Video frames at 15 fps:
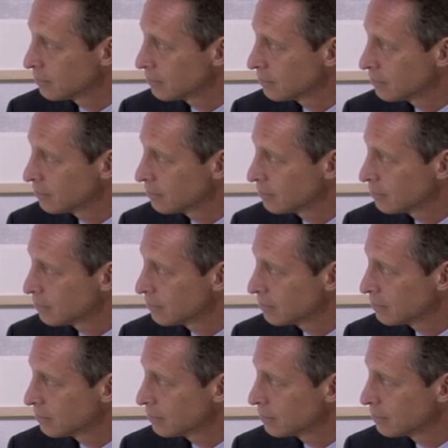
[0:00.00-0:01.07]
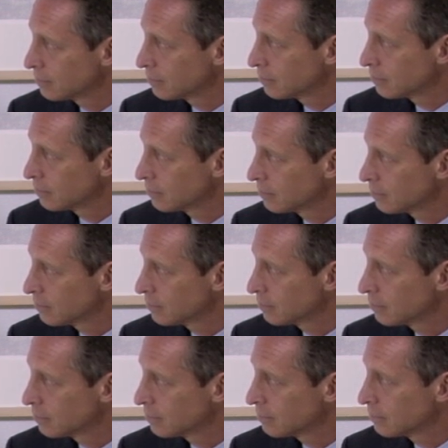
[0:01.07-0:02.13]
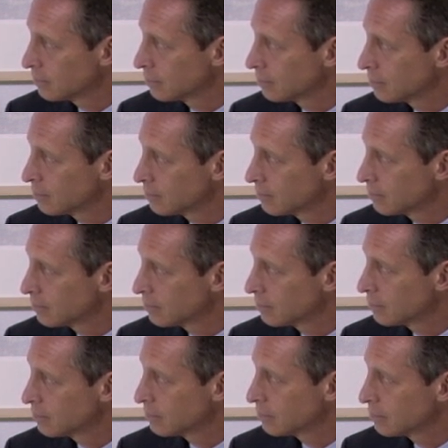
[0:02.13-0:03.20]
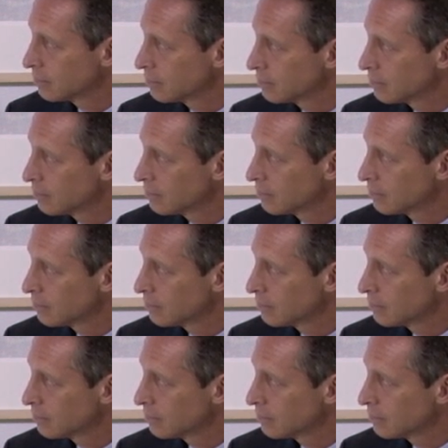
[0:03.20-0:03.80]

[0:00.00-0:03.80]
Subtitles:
No words are spoken by the person on screen.